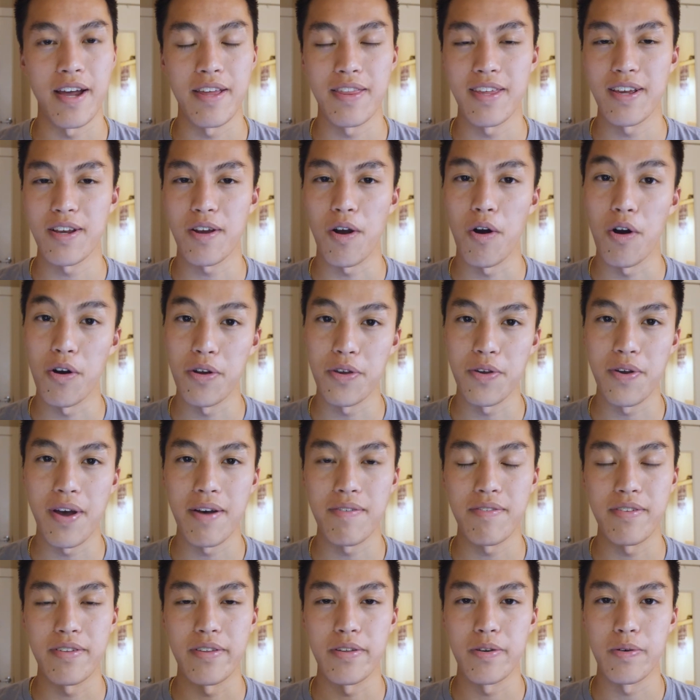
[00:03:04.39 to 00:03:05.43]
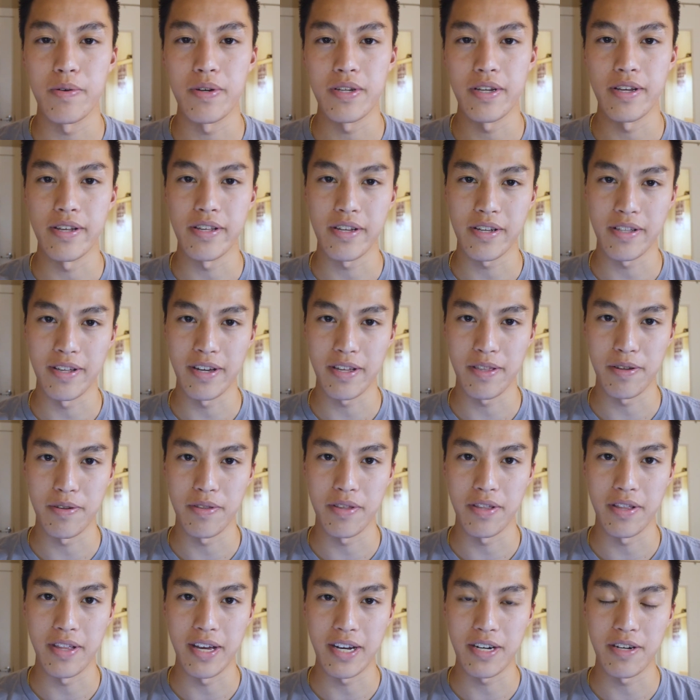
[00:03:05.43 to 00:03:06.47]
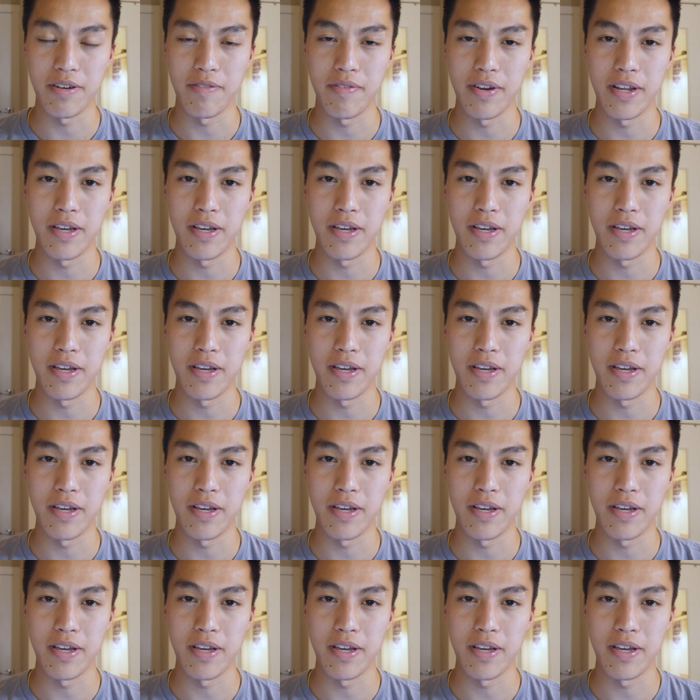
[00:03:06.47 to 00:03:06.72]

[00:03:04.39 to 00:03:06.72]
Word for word: I think all you have to do is just click through the lecture